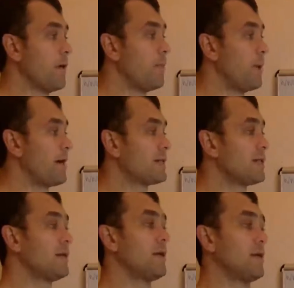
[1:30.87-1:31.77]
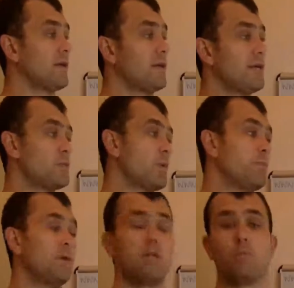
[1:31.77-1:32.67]
but he's been
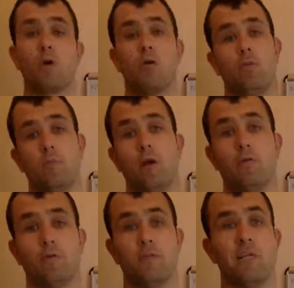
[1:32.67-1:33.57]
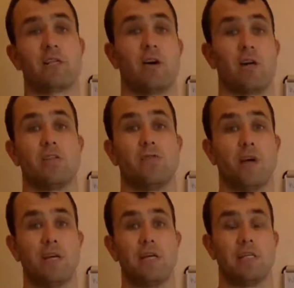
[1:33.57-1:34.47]
beat by both of these guys
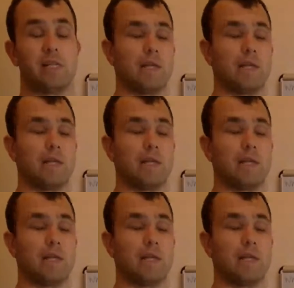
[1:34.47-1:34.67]
very easily.